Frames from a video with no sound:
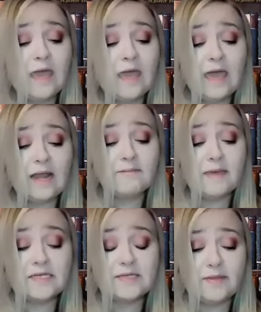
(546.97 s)
He hadn't
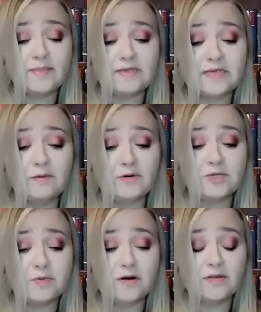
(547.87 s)
meant to make the
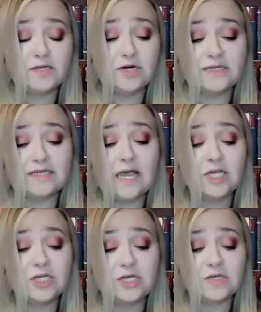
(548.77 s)
sandwich part of the
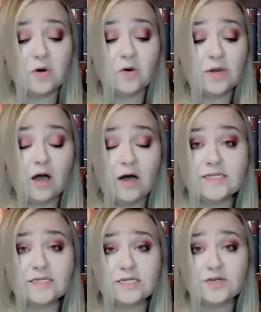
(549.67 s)
transaction, to hold it
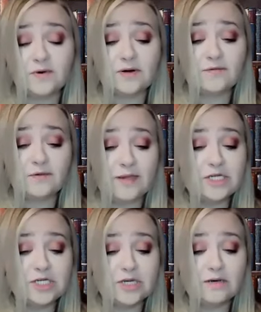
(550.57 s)
hostage for
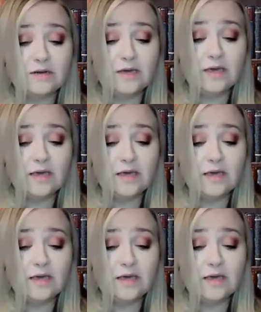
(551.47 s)
information.